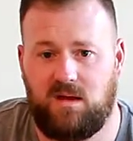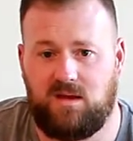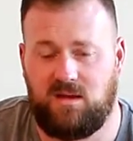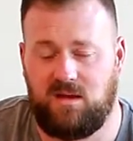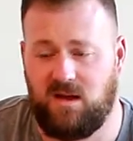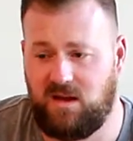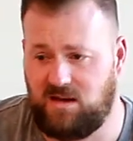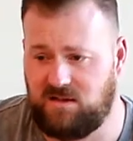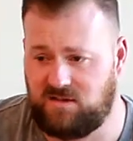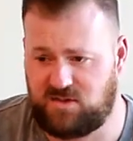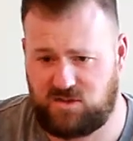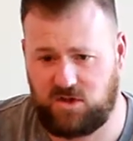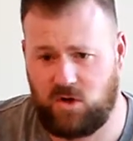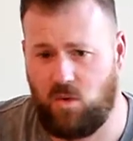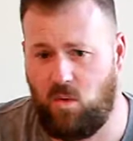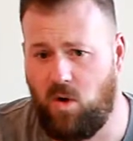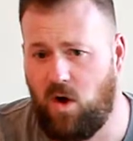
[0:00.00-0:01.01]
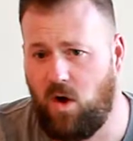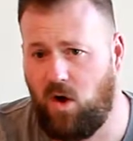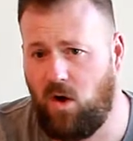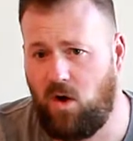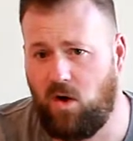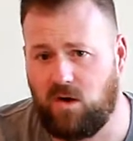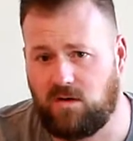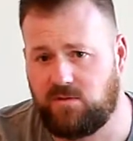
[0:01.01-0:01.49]
Yet it's so
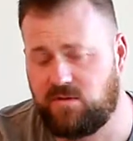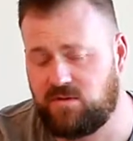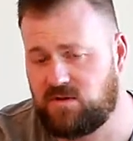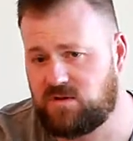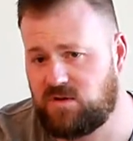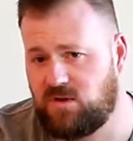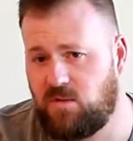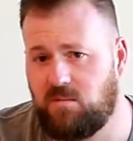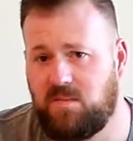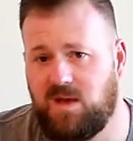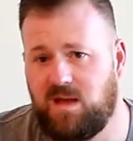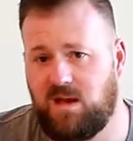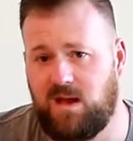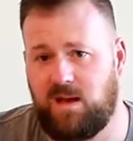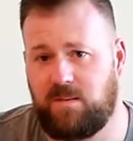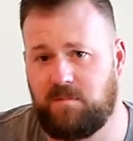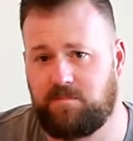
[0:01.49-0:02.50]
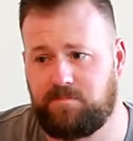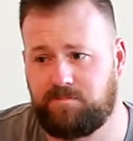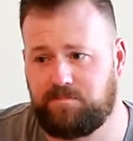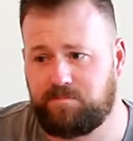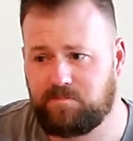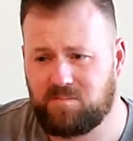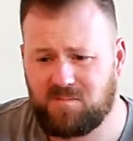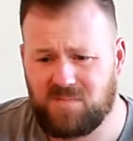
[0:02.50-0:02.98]
hard for so many
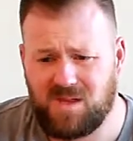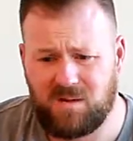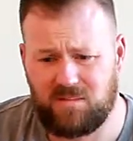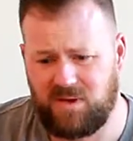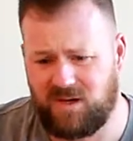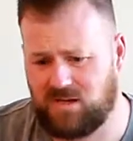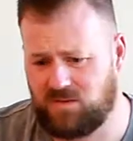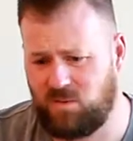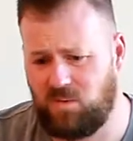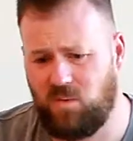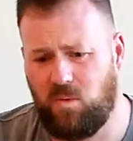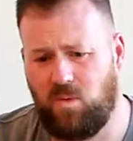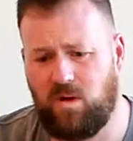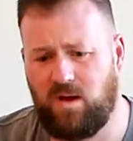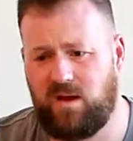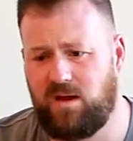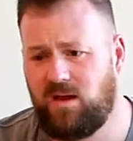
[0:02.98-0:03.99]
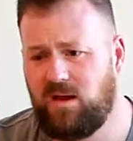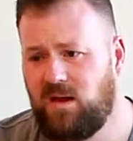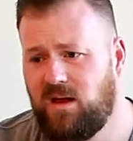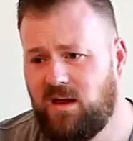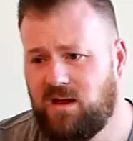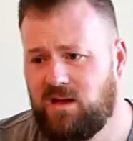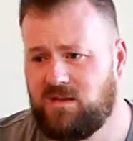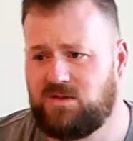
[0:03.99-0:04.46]
because we want
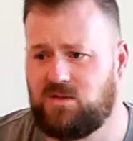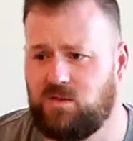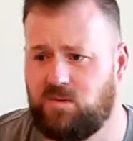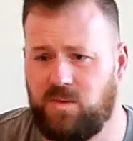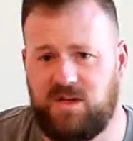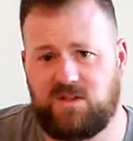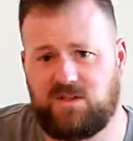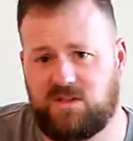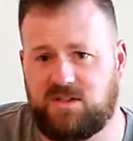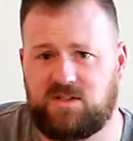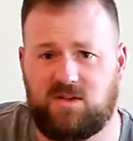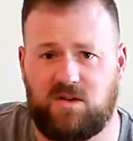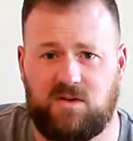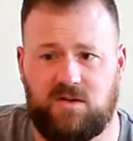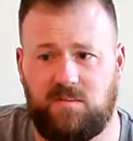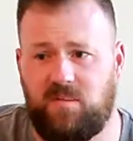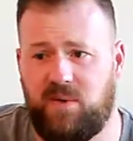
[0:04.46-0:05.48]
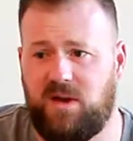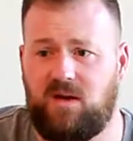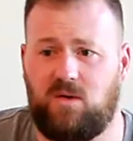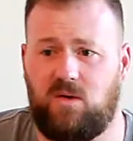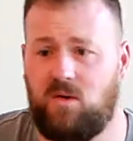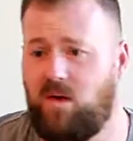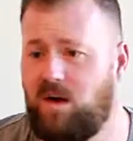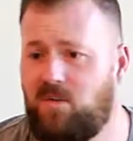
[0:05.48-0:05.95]
to reach a certain
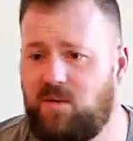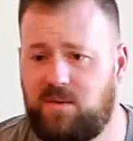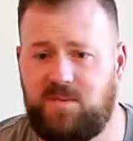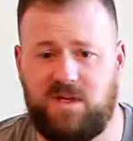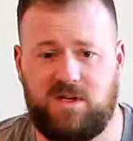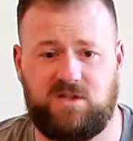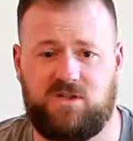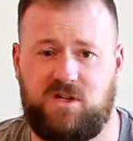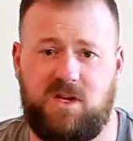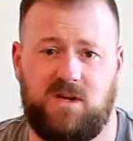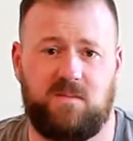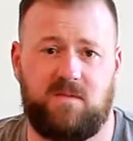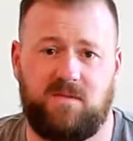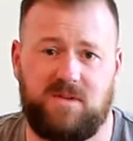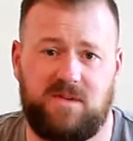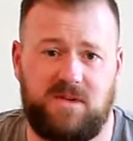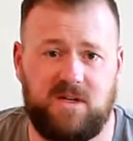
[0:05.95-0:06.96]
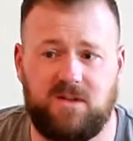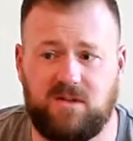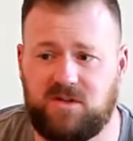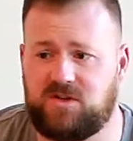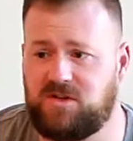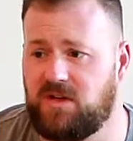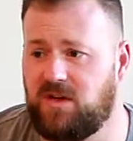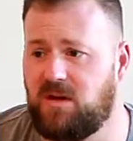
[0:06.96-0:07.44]
pinnacle. I want to be a GM of a
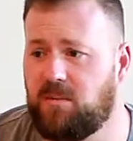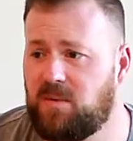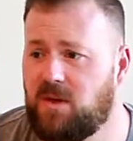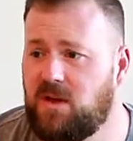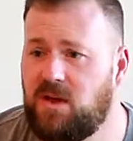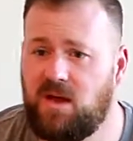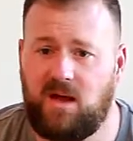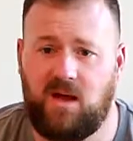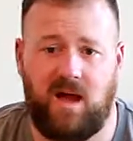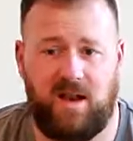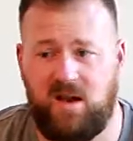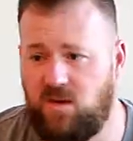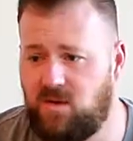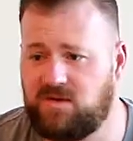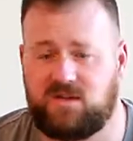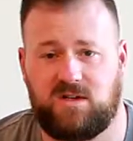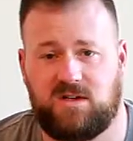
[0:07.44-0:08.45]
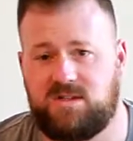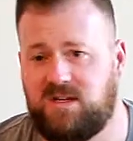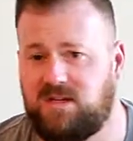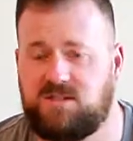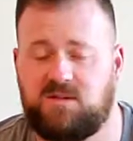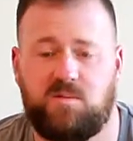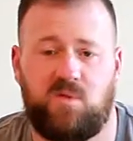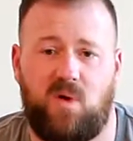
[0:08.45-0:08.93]
dealership. I know it's going to
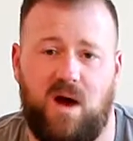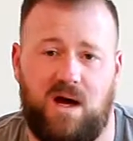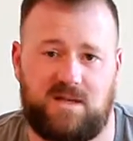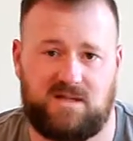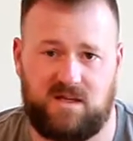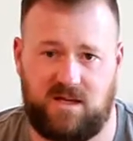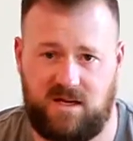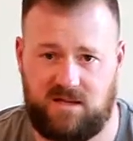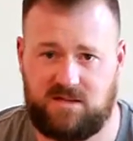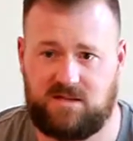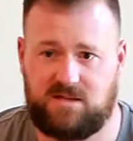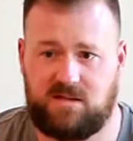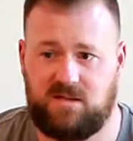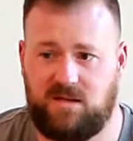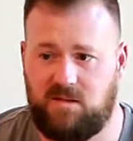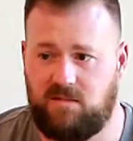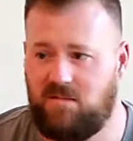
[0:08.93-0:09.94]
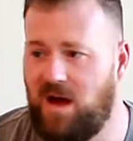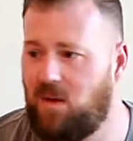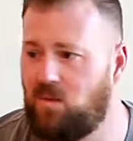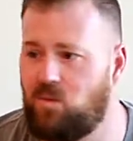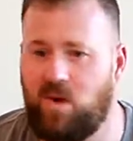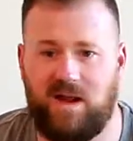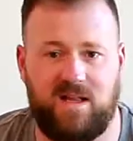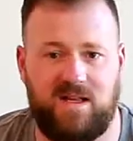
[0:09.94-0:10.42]
take some process. I'm
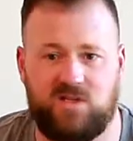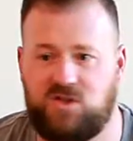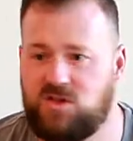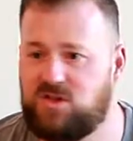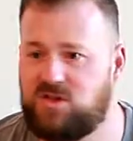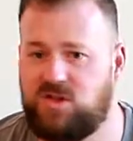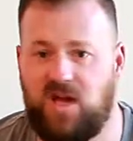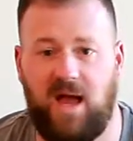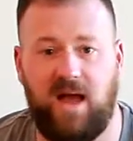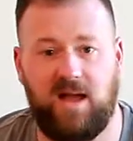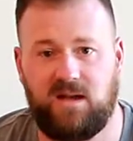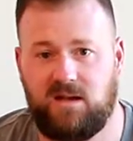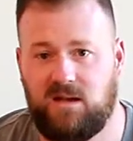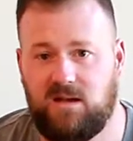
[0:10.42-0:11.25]
not ready just yet.